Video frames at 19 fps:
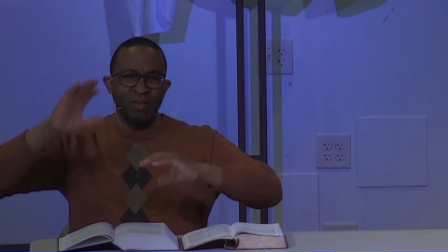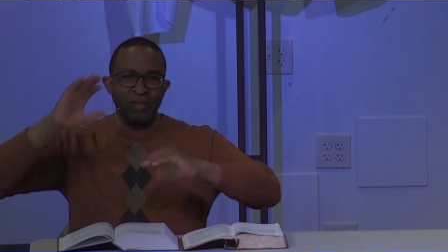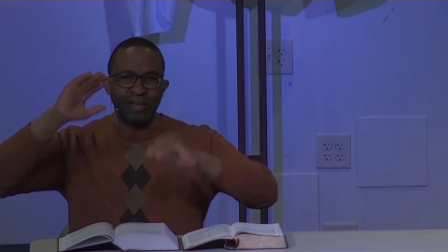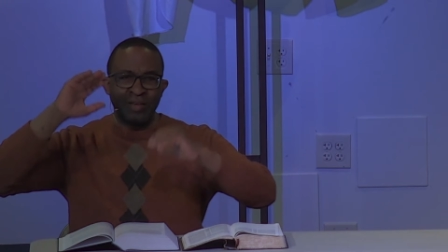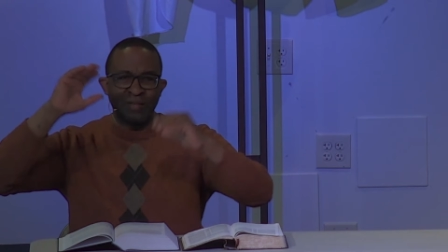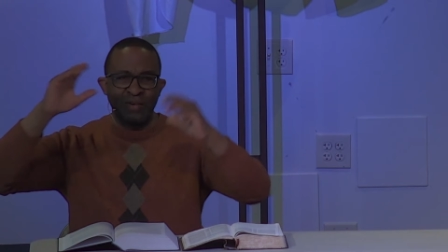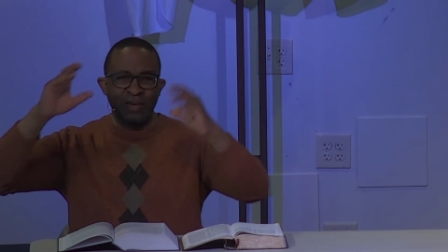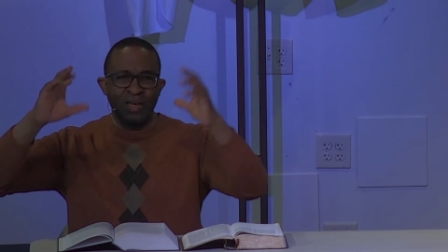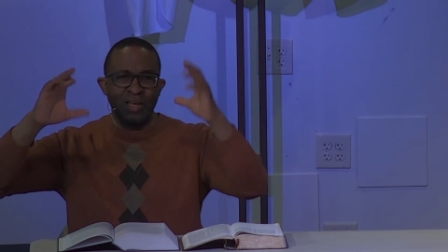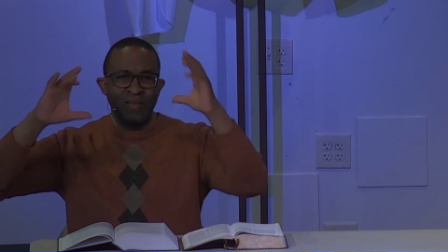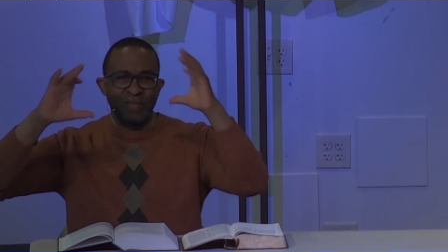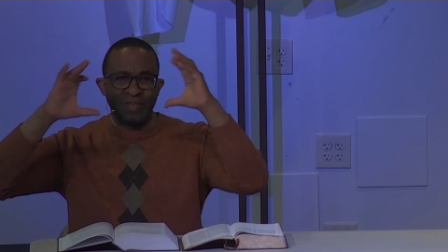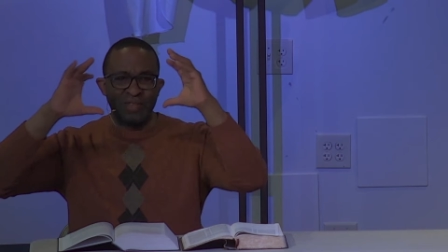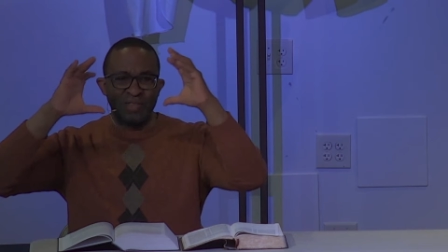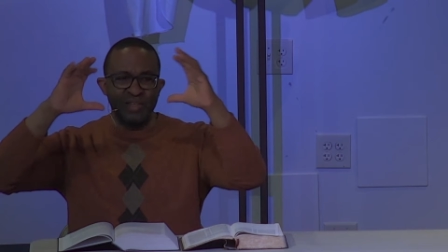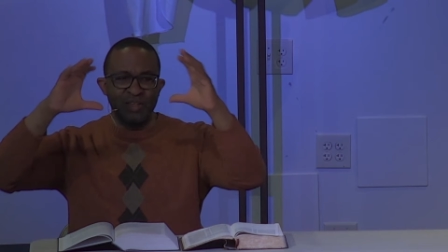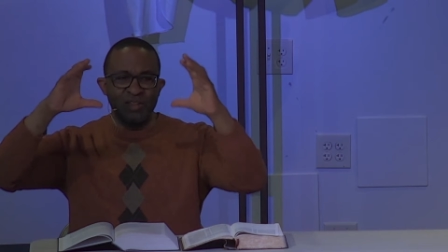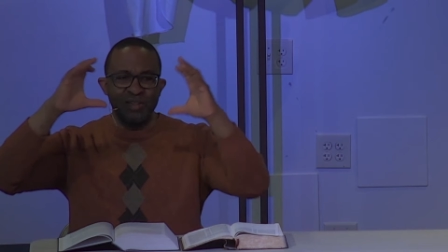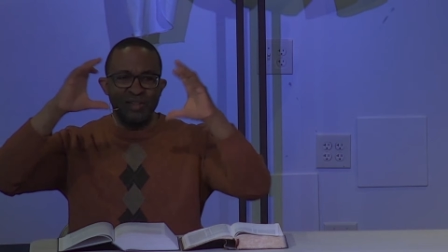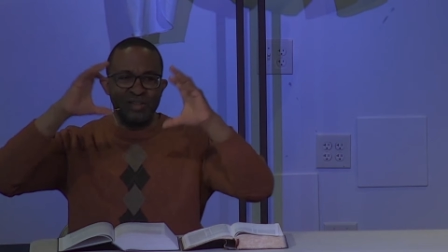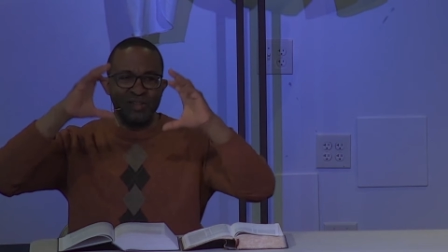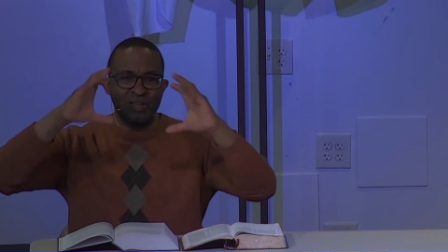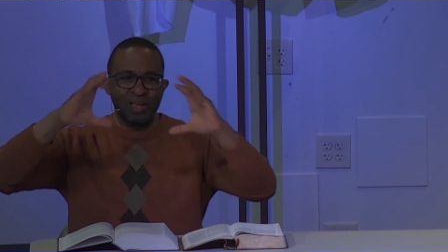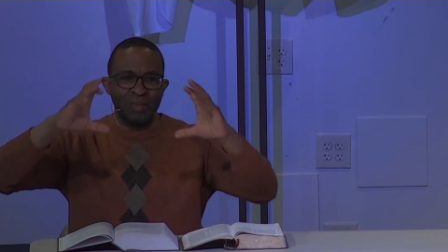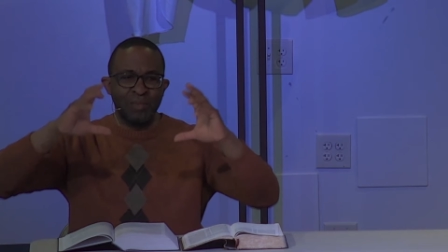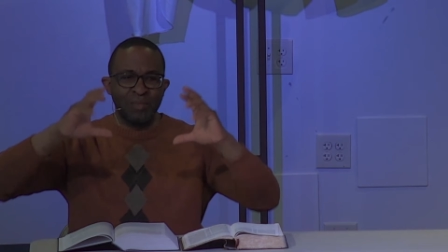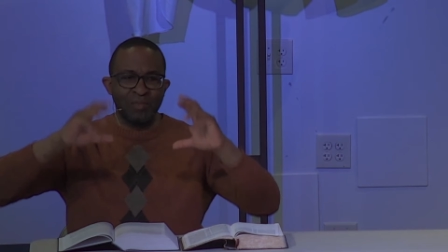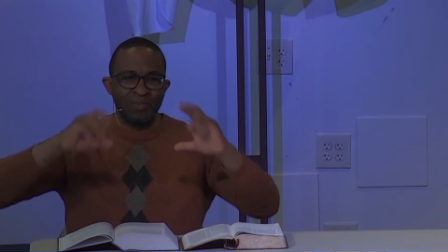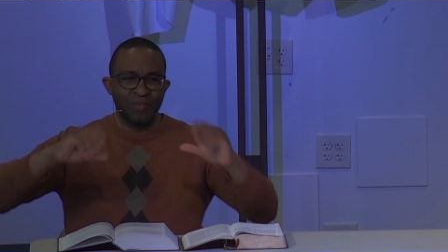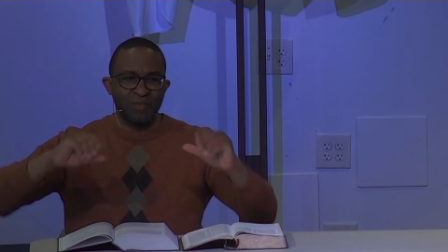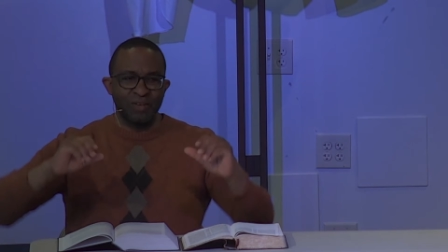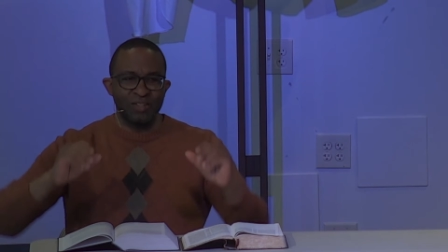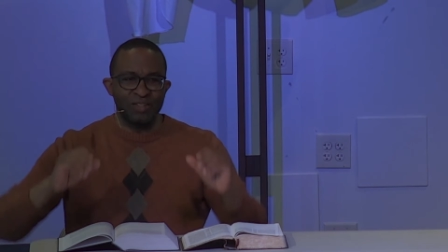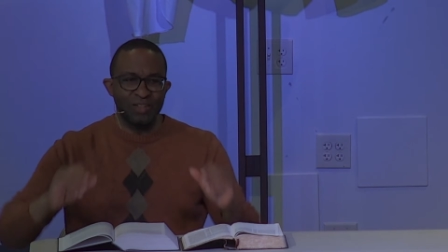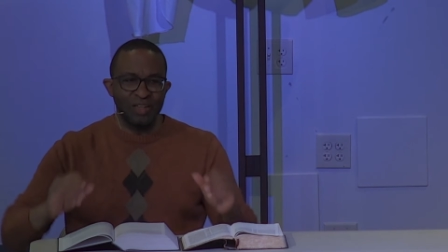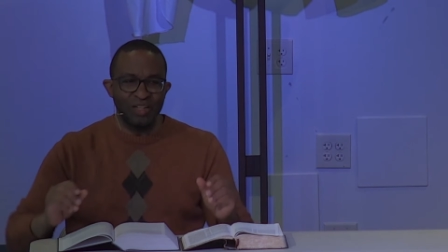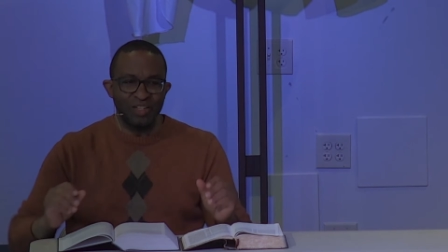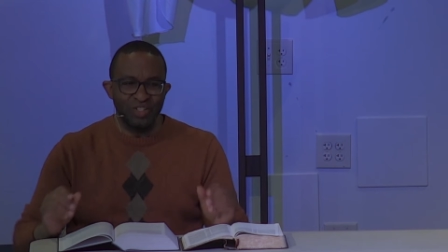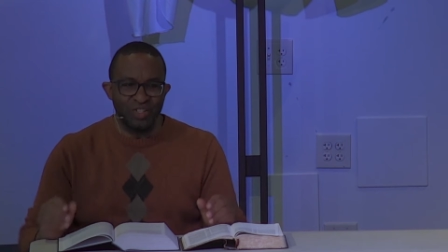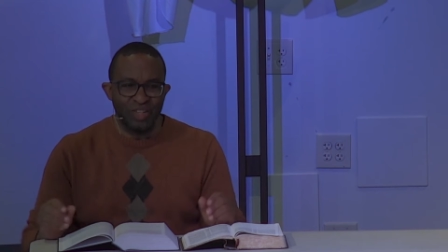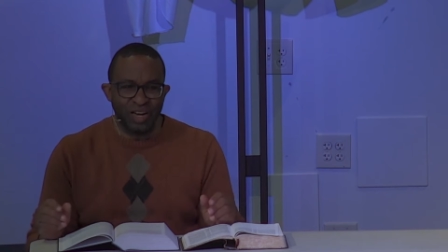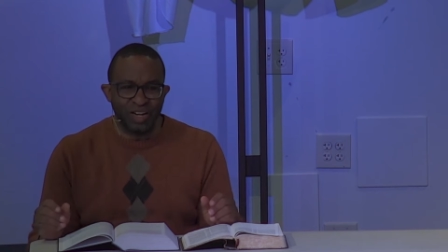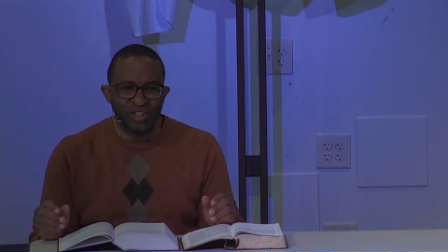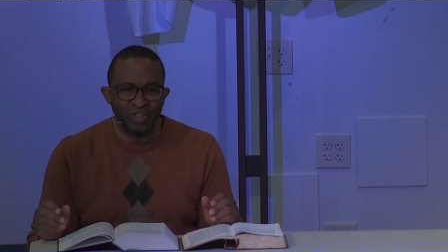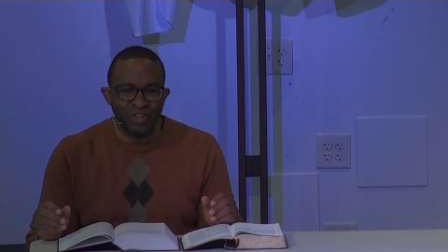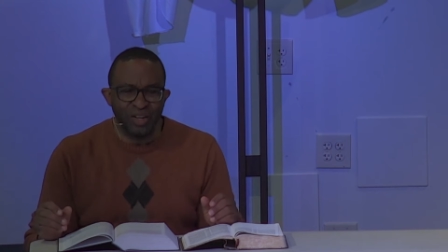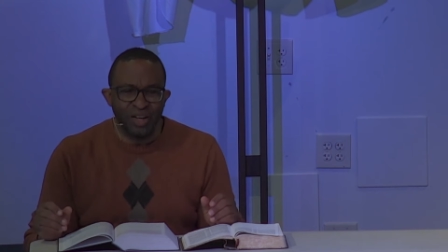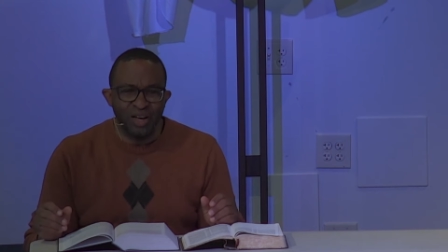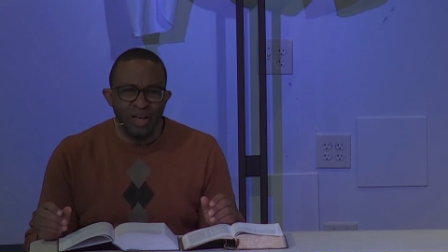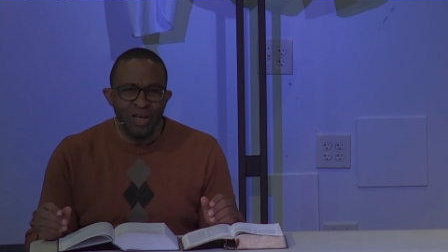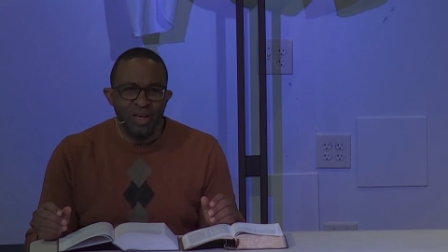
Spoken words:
They give you kind of a thesis statement for each section.